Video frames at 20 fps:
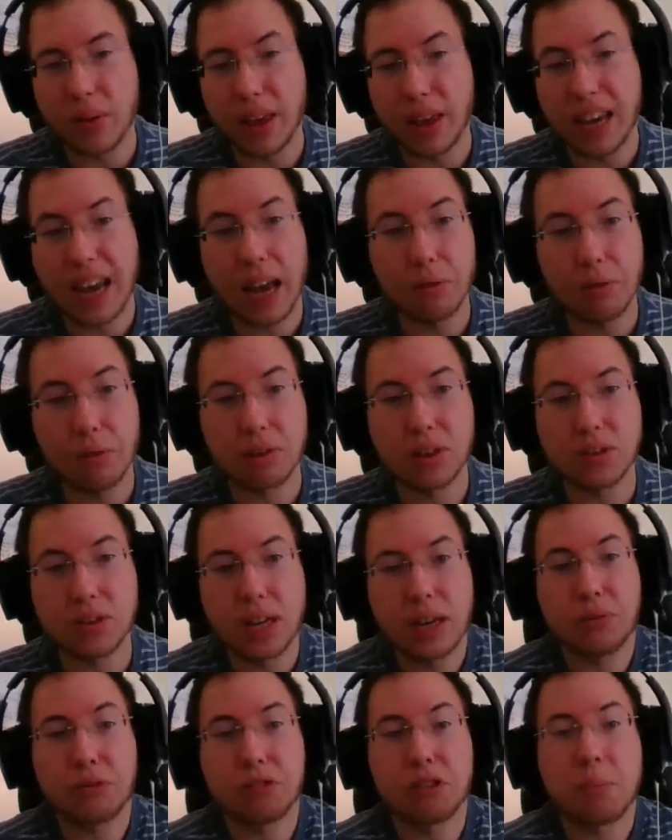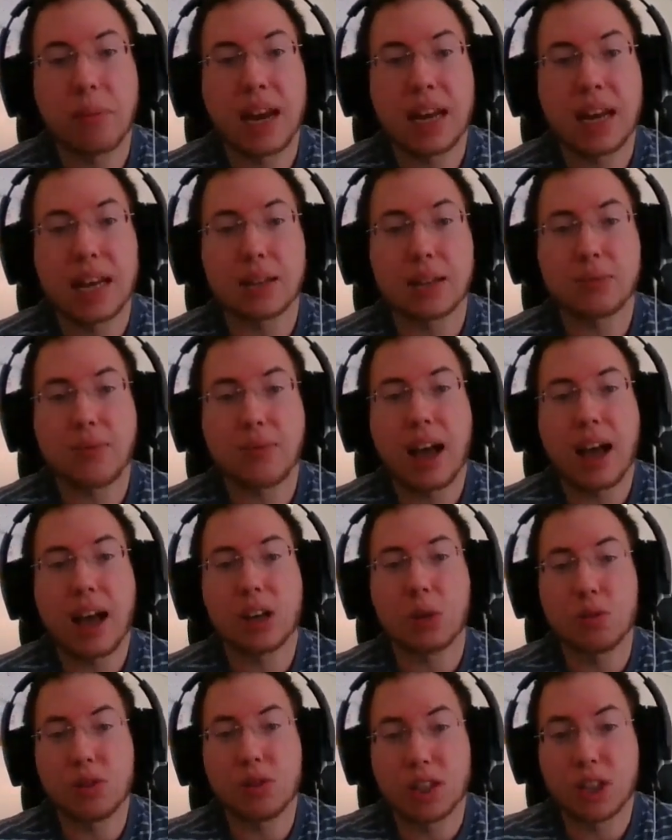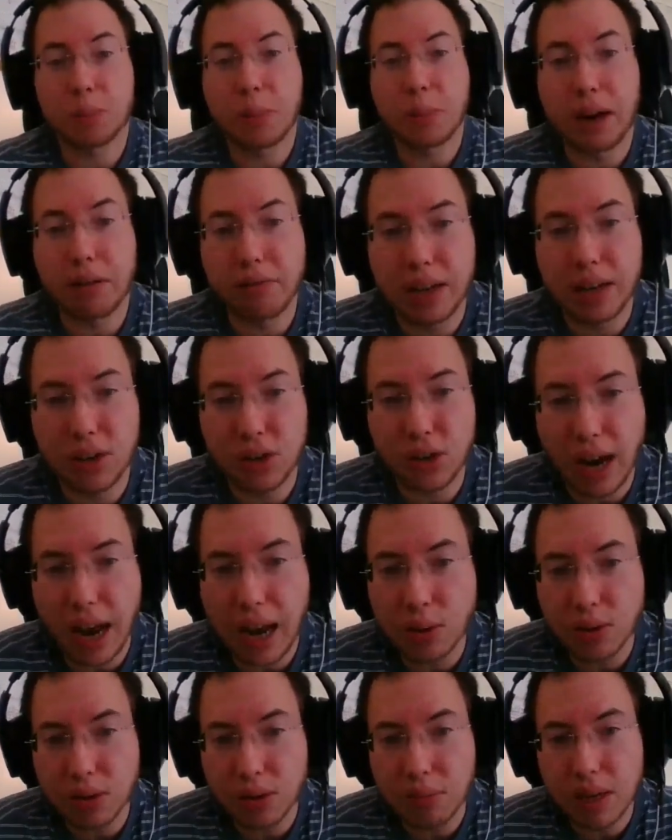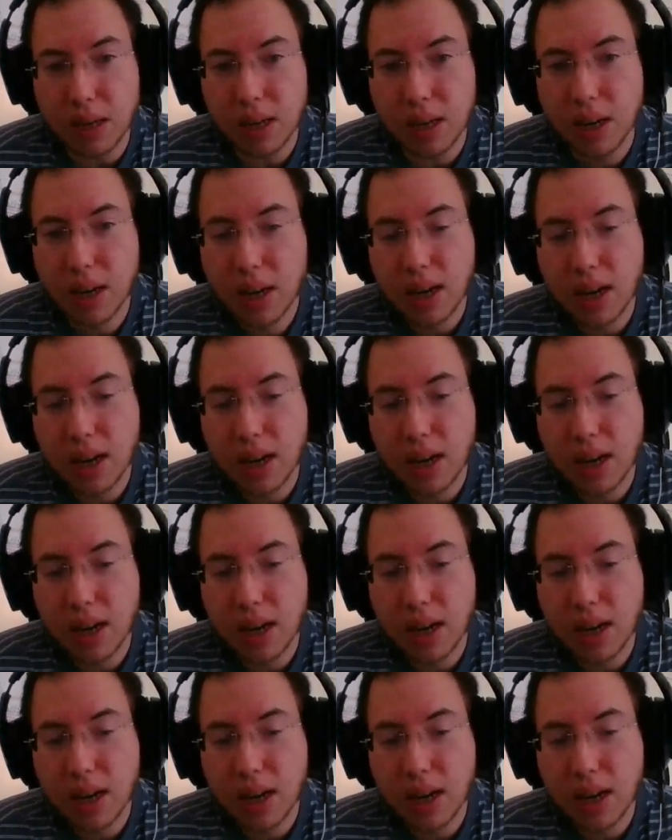they had received tremendous value just by reaching out to me,